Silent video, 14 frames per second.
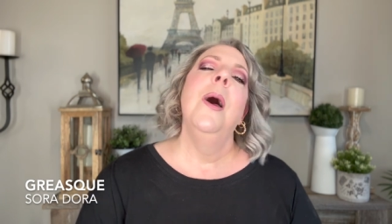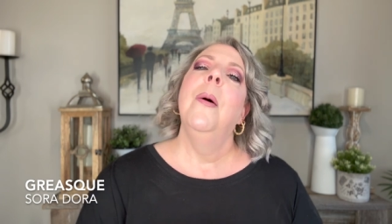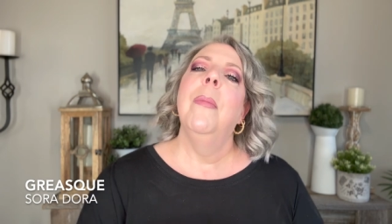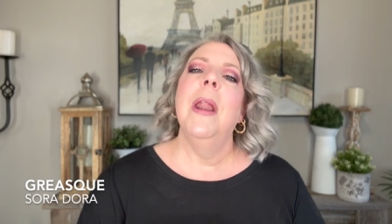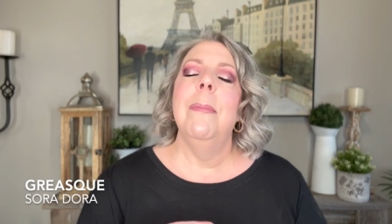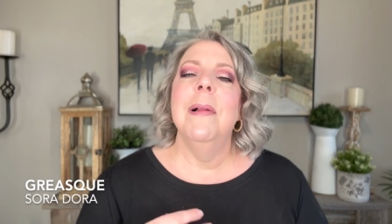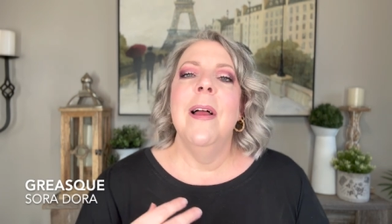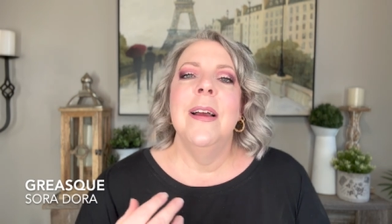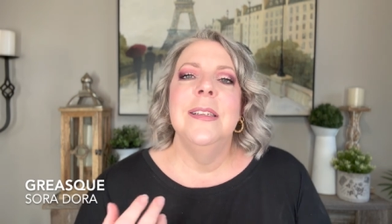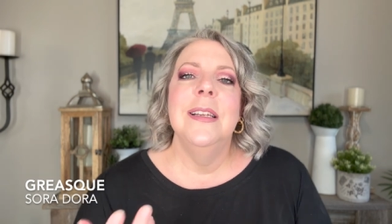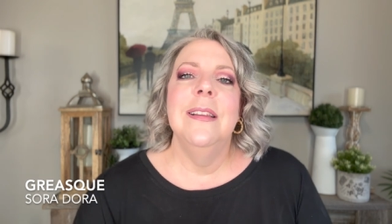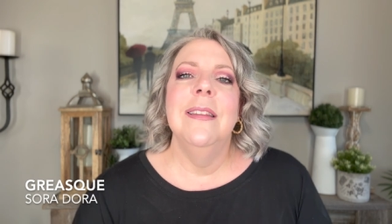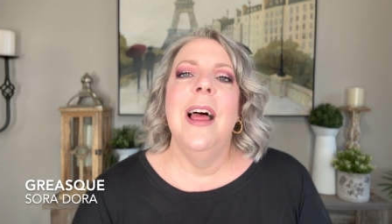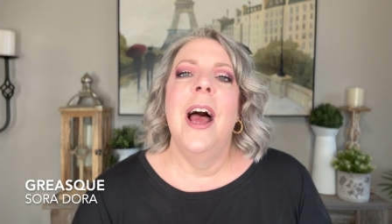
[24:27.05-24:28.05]
but I
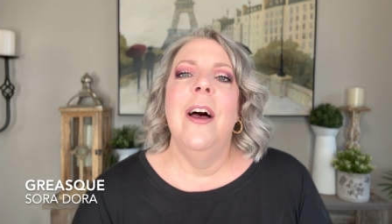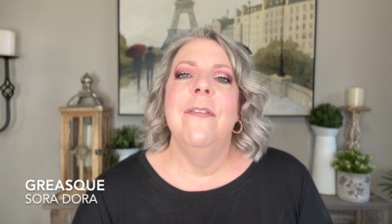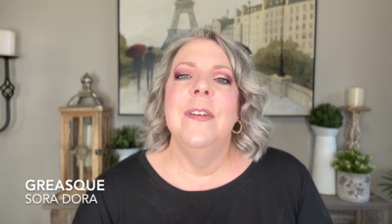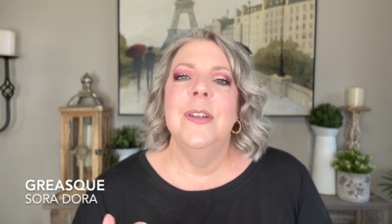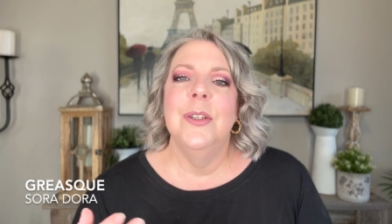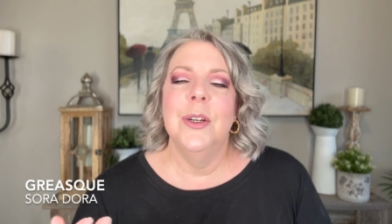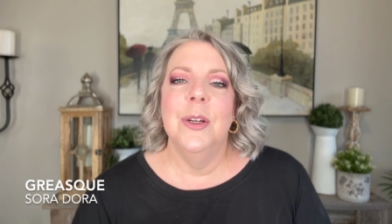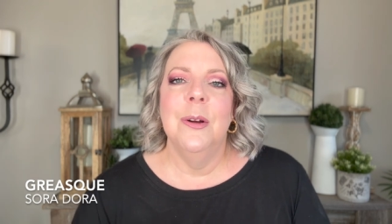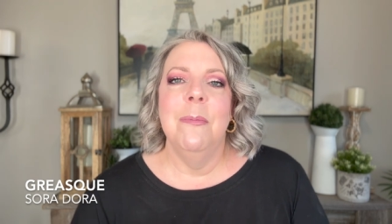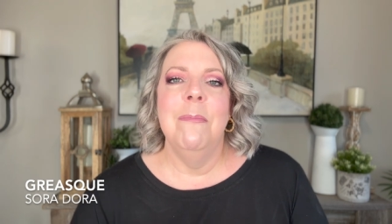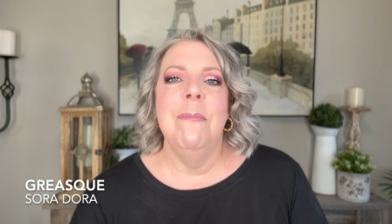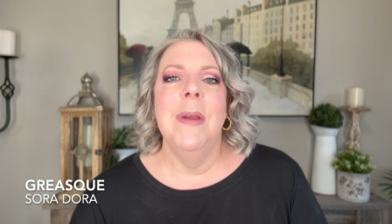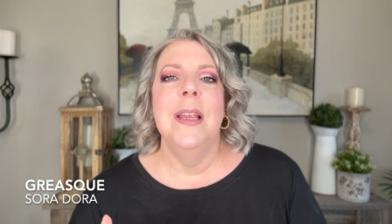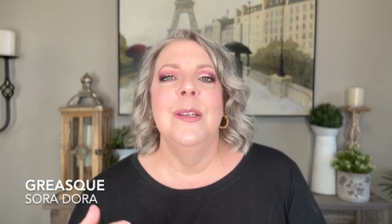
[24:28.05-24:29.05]
planted lavender,
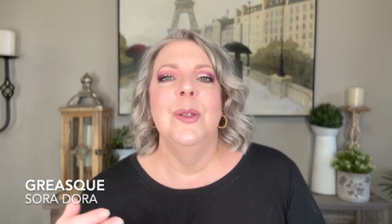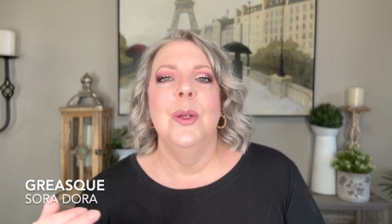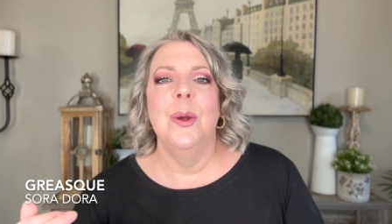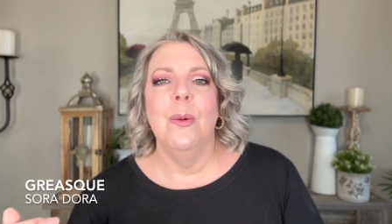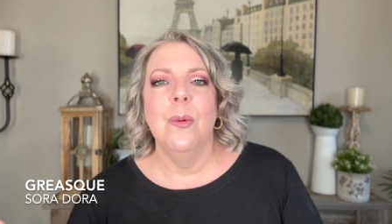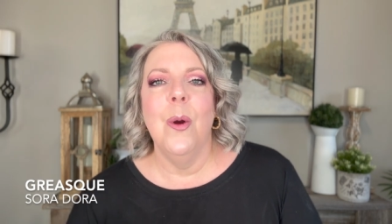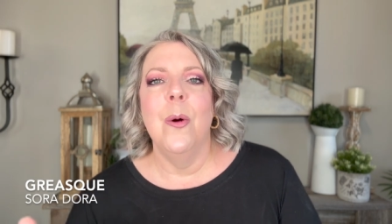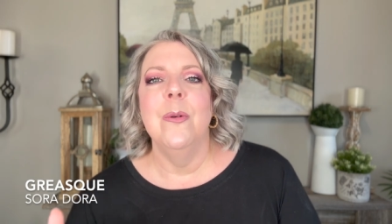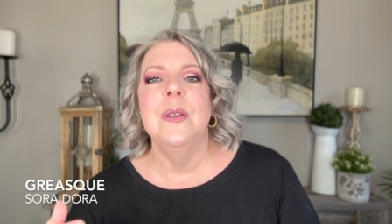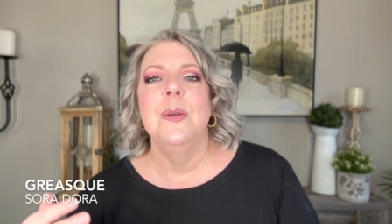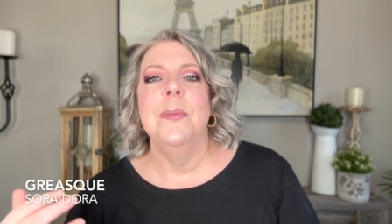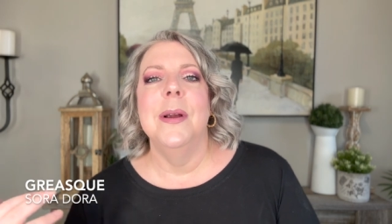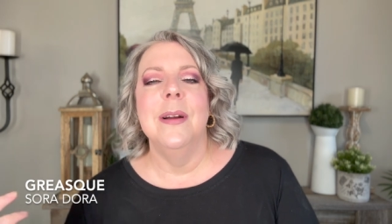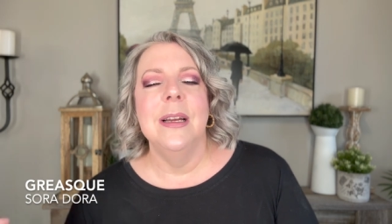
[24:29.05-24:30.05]
mint,
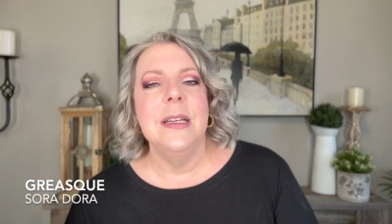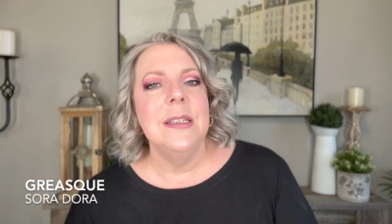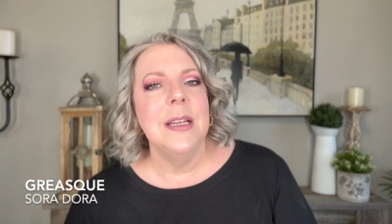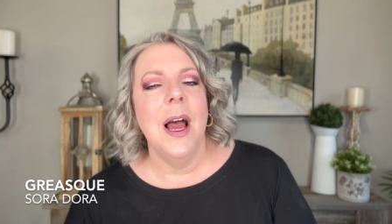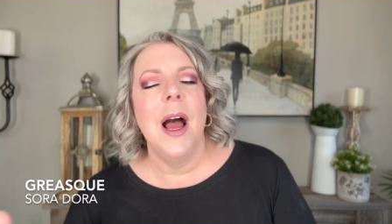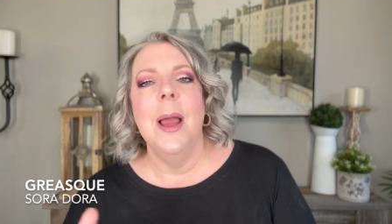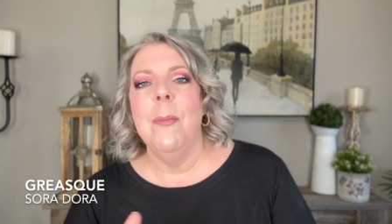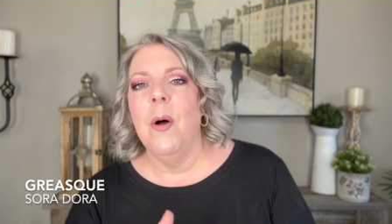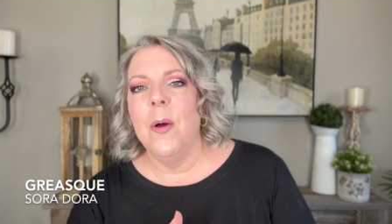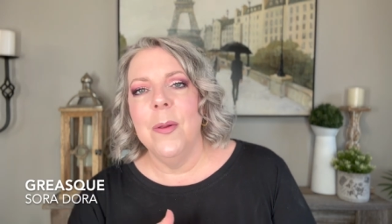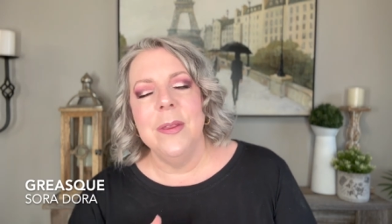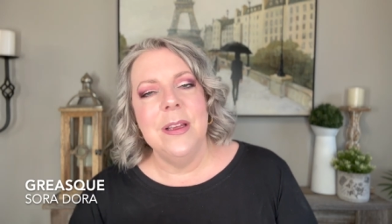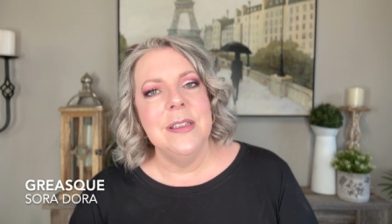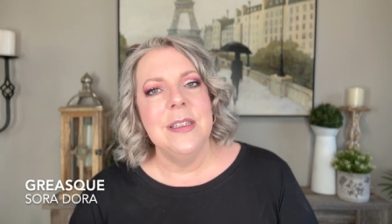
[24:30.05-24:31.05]
rosemary, thyme, all
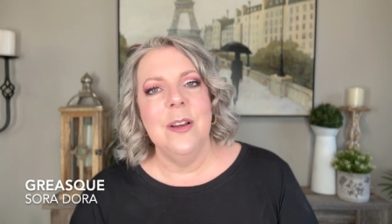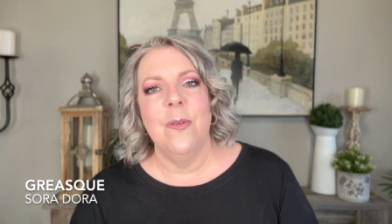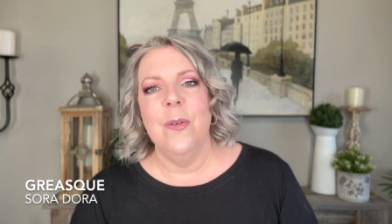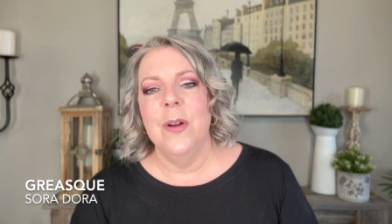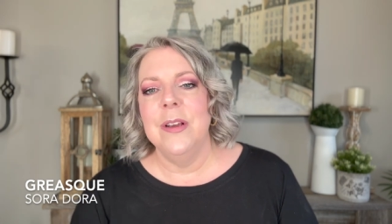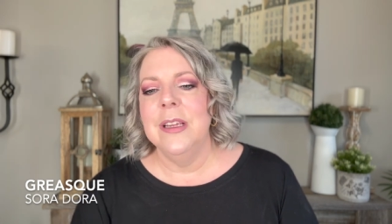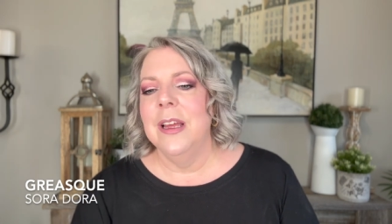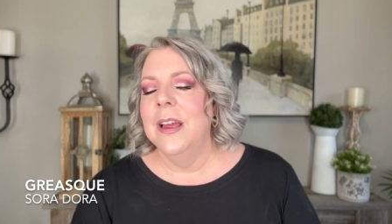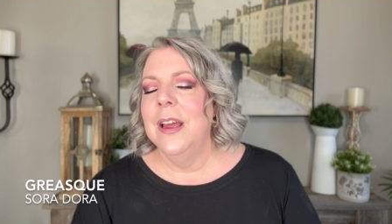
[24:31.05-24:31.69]
these different